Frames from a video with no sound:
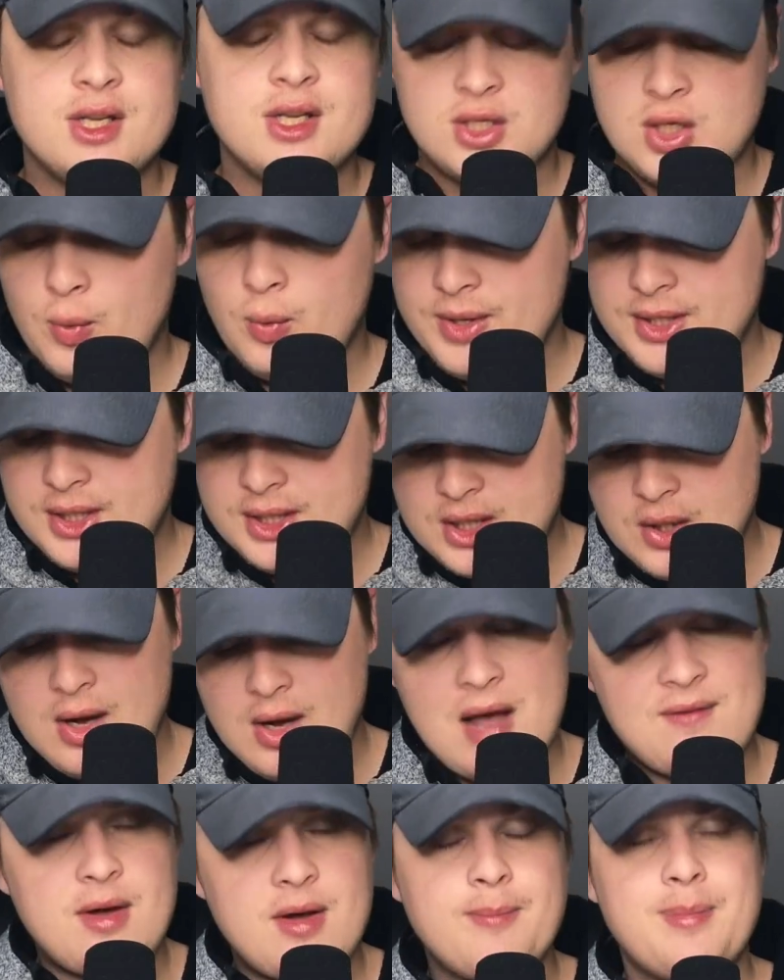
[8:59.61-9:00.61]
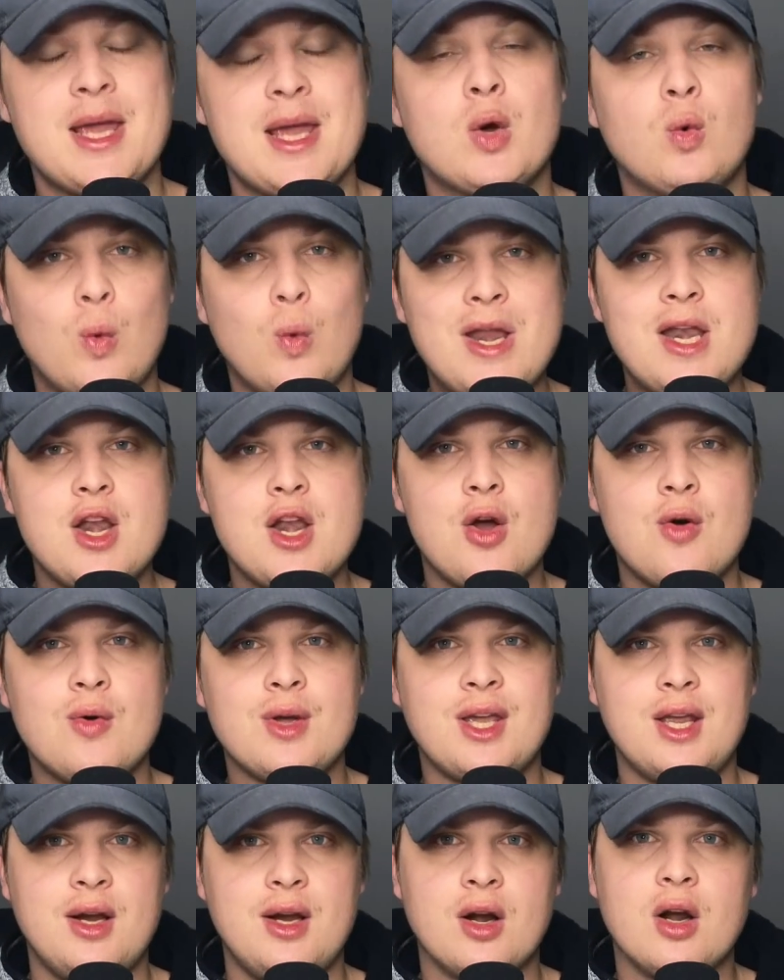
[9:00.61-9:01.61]
So we still have a big window
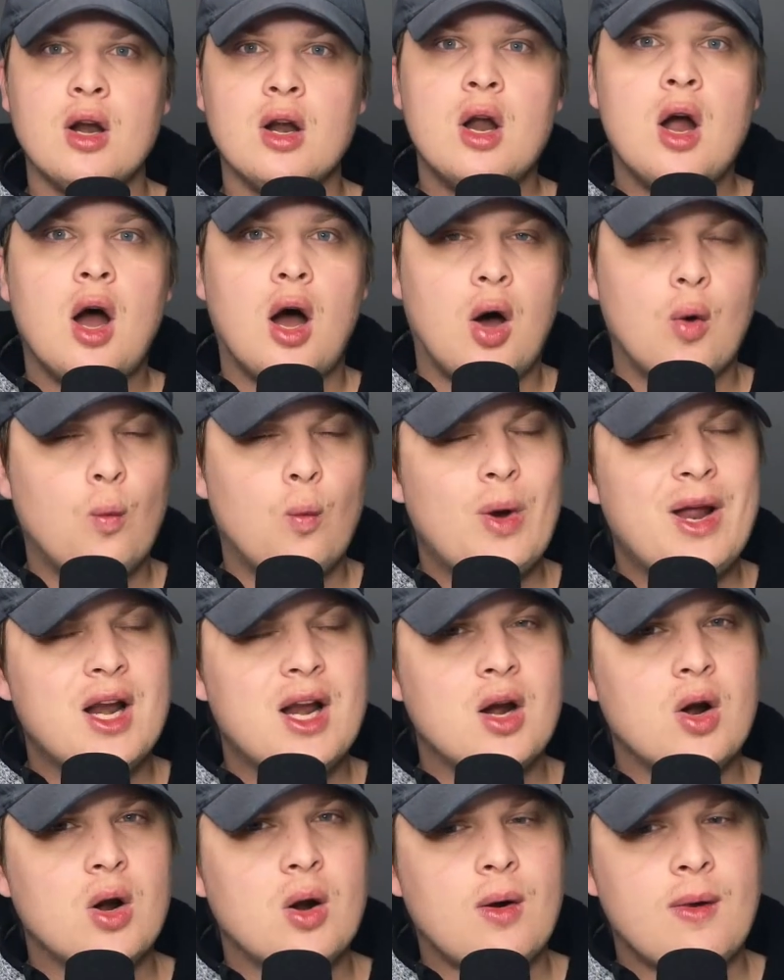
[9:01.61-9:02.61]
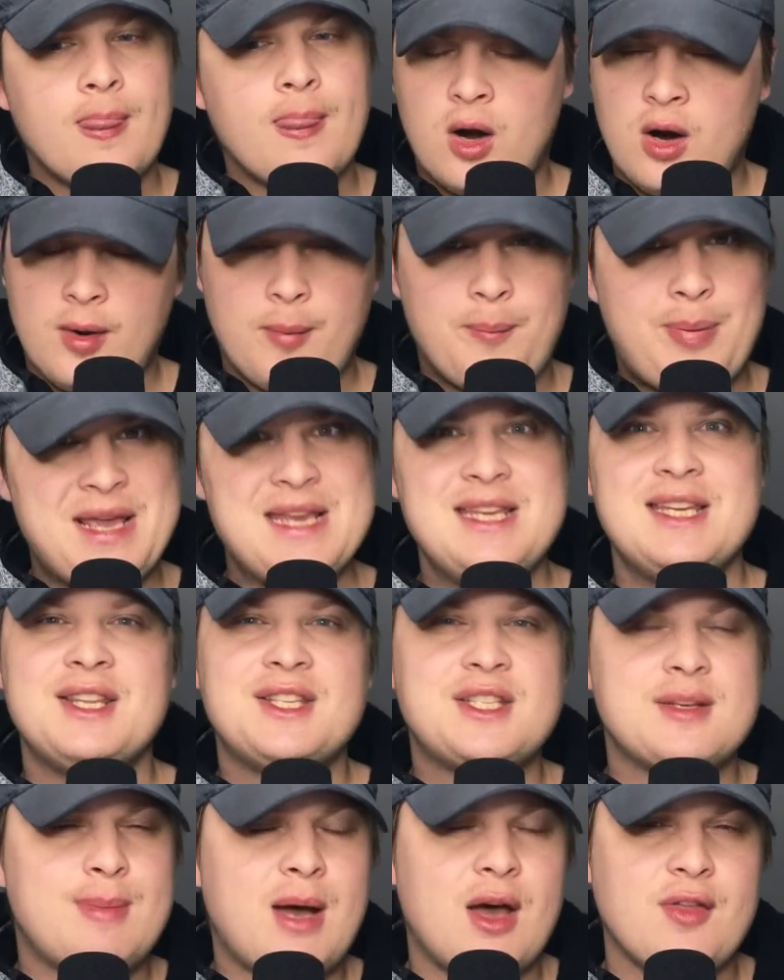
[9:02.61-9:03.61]
here on where our
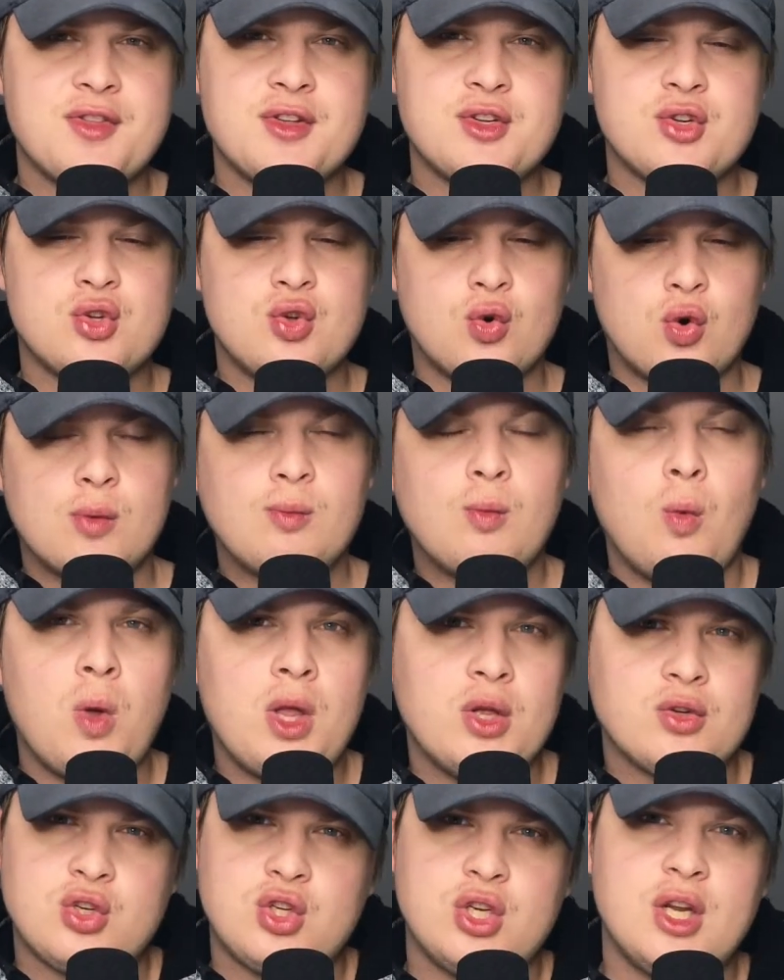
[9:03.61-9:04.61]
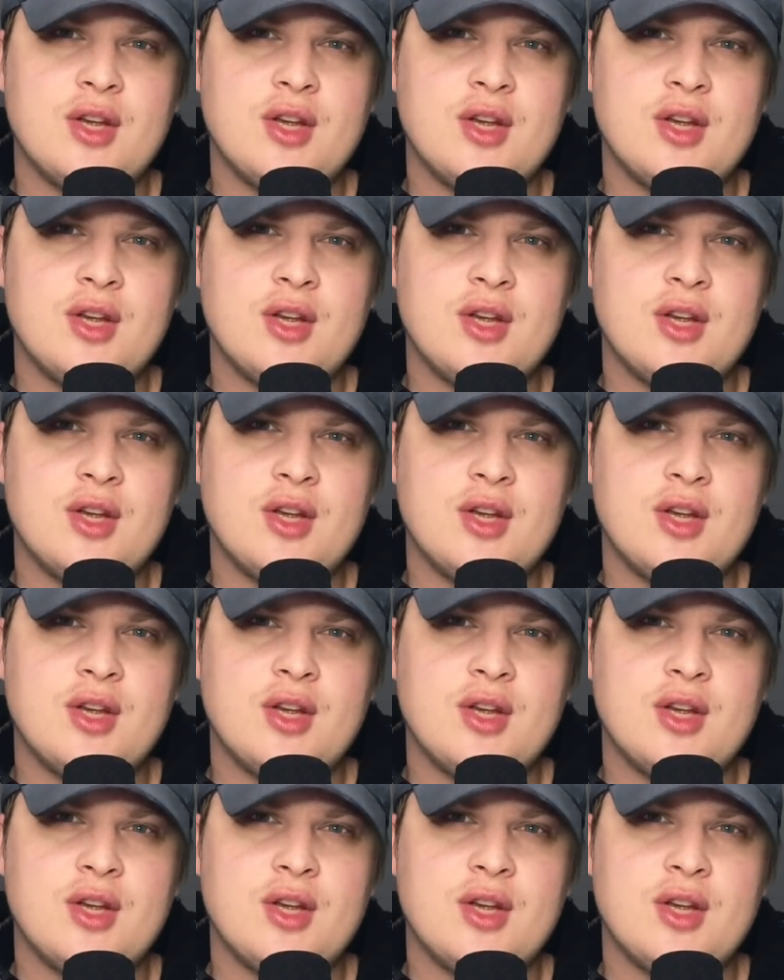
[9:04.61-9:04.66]
opinions about this storm will